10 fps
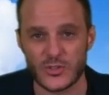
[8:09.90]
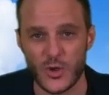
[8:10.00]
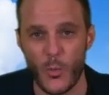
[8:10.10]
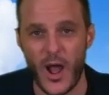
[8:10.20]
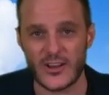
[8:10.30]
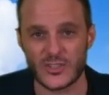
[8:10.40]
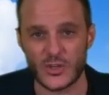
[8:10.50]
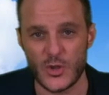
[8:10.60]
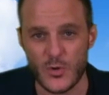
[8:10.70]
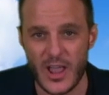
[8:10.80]
to watch
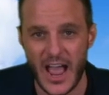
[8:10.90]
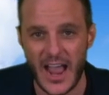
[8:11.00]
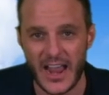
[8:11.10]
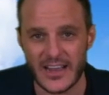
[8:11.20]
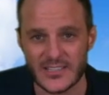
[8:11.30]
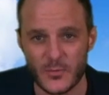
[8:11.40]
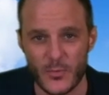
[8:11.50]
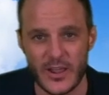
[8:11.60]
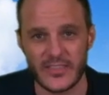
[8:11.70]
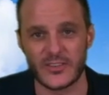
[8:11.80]
two guys
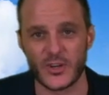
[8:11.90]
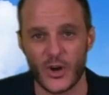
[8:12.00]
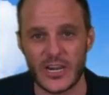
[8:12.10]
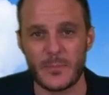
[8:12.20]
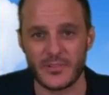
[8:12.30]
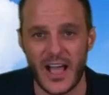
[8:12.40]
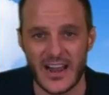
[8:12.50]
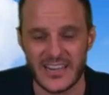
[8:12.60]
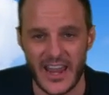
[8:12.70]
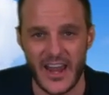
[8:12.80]
with dirty
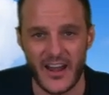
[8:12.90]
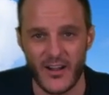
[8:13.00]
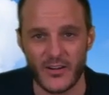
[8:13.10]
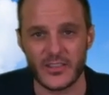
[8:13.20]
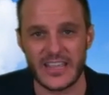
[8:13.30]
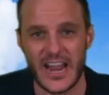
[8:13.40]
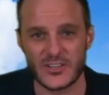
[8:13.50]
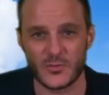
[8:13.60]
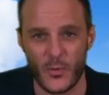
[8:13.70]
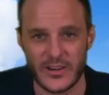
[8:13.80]
blonde hair under the
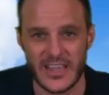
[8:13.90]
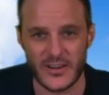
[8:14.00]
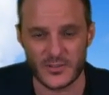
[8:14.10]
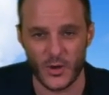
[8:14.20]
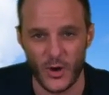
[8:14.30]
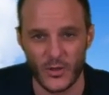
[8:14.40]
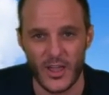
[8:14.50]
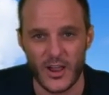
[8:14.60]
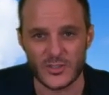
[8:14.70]
age of 28 years old